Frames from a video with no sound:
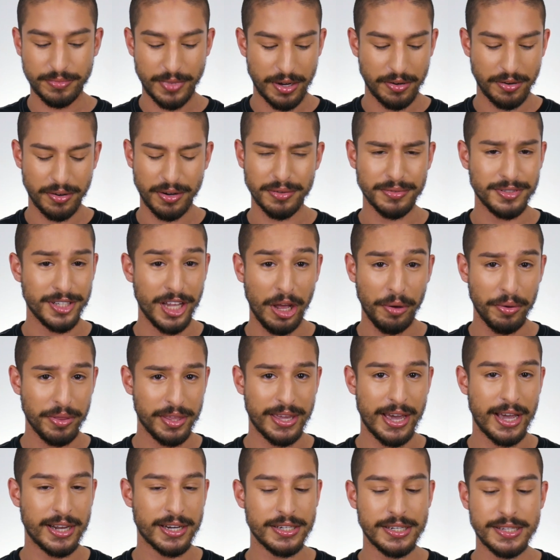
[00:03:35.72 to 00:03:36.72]
I don't know, dealt with a
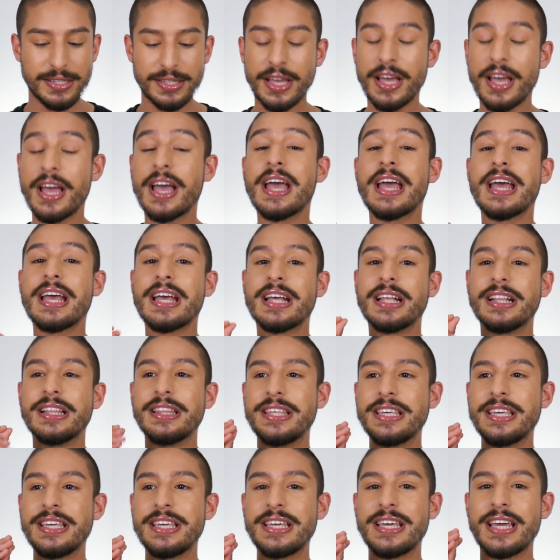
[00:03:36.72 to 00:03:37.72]
cactus.
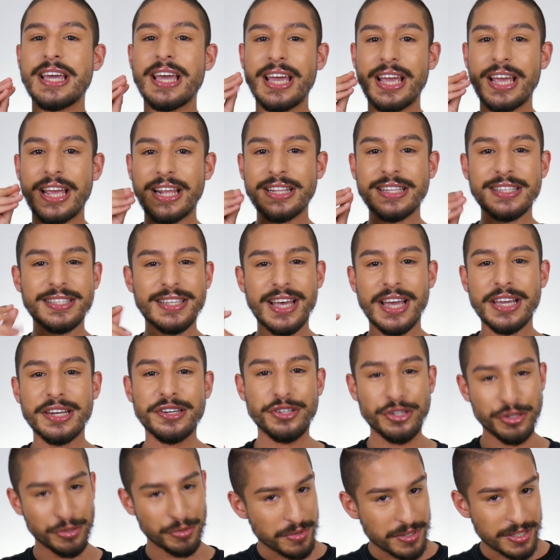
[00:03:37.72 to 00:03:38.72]
The inside
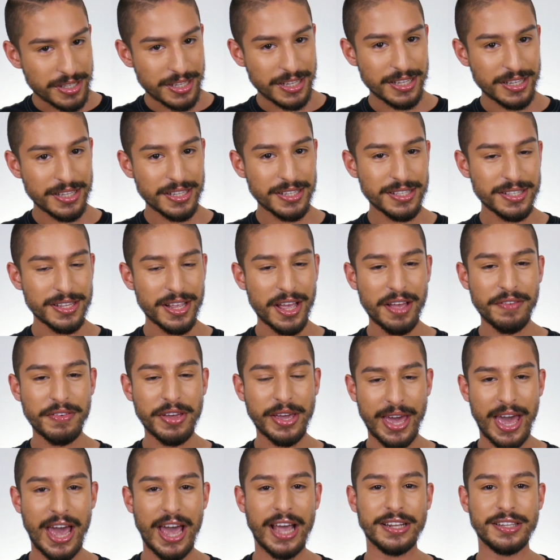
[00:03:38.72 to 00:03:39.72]
juices of a
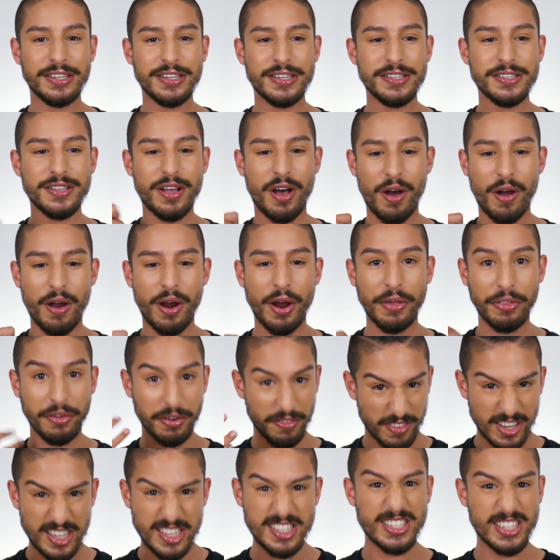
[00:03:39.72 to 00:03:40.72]
cactus are, they're
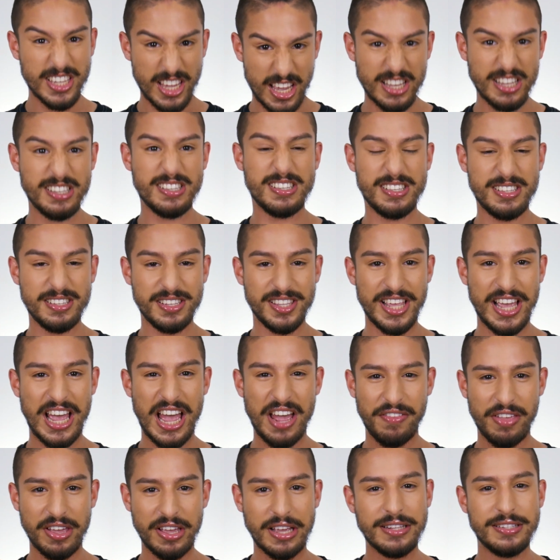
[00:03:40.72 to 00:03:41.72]
viscous. They
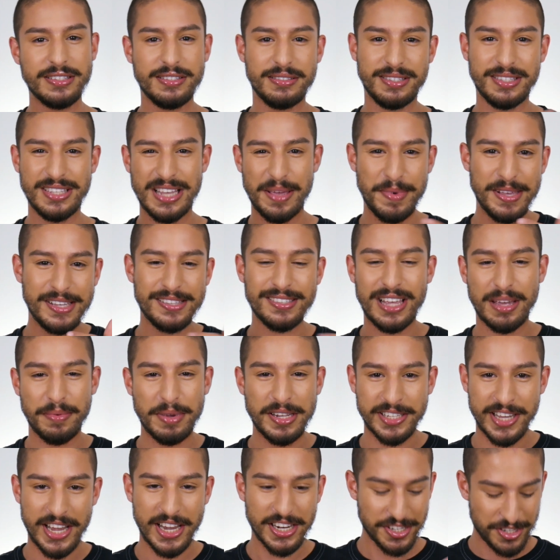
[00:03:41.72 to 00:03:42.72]
have like a
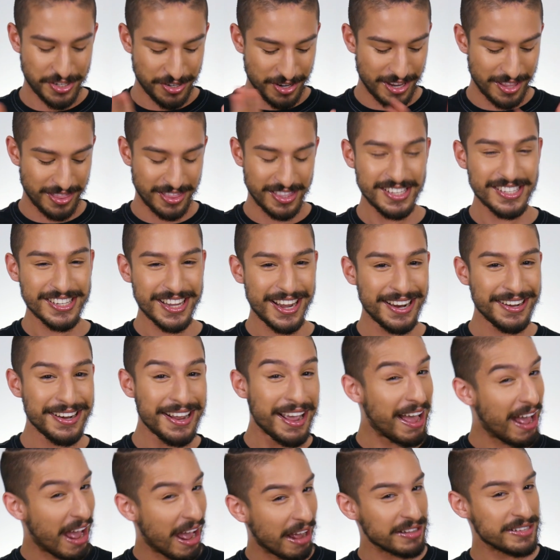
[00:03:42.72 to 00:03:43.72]
semi-slimy texture, and this kind
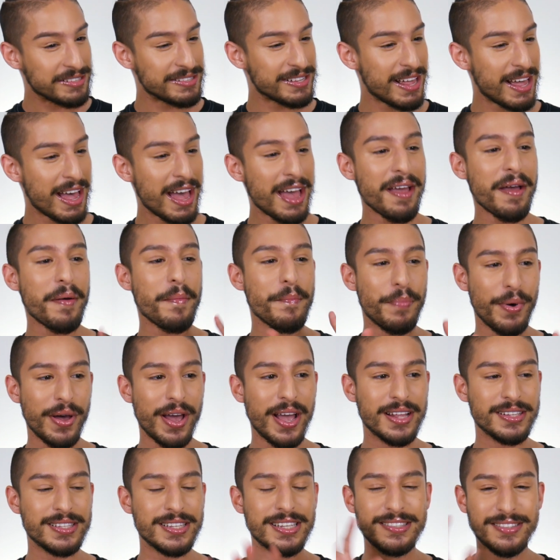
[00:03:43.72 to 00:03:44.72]
of has that,
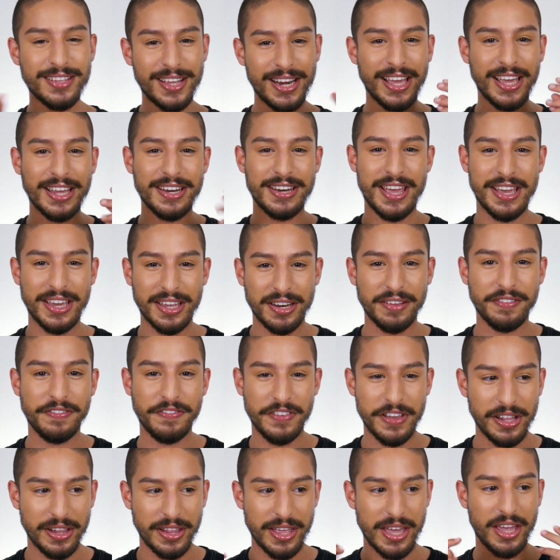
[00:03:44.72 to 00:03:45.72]
but it's not like a negative
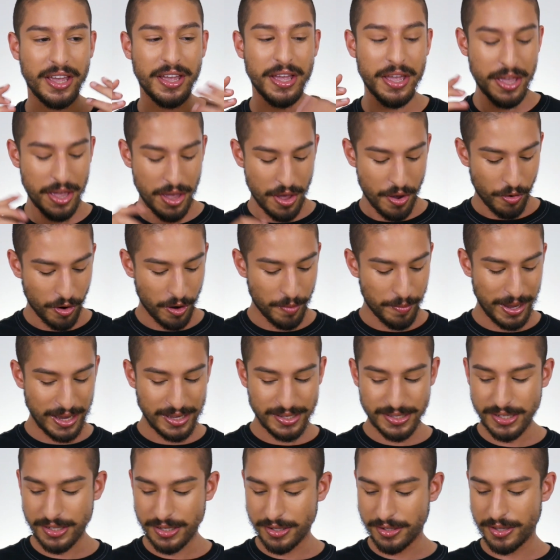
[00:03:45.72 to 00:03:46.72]
feeling. Where
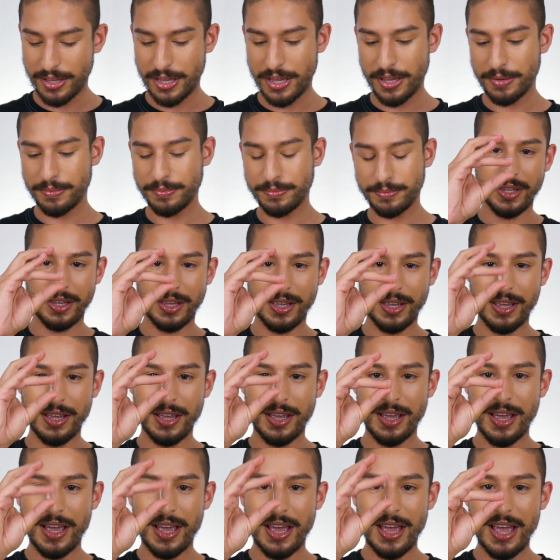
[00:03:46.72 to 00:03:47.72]
basically,
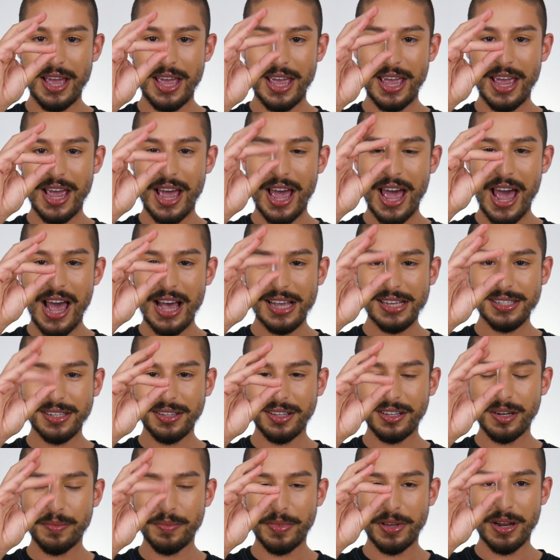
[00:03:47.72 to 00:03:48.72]
it has a
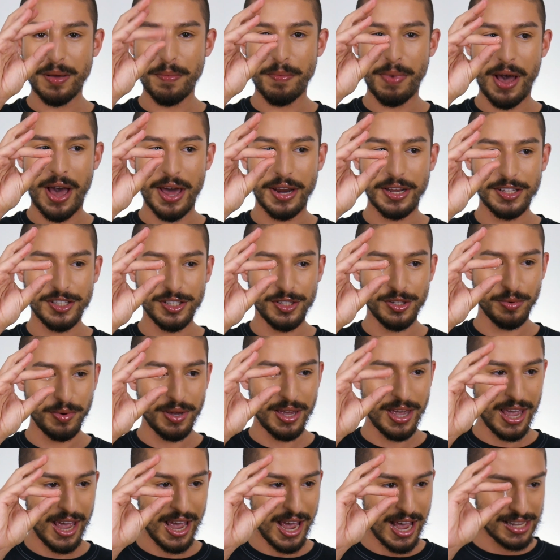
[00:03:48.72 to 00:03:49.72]
little bit of body to it.
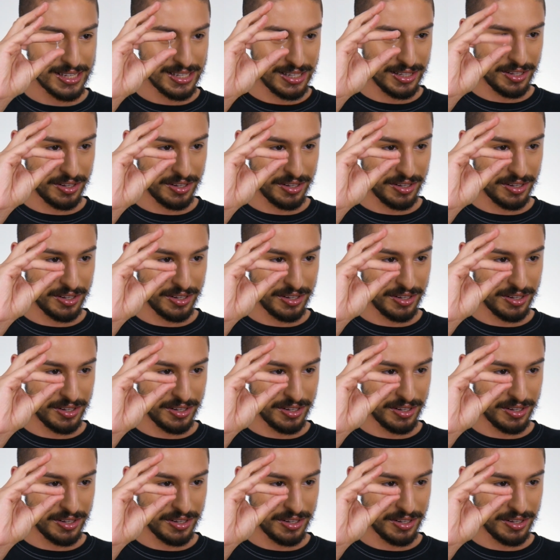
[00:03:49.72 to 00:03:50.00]
It has a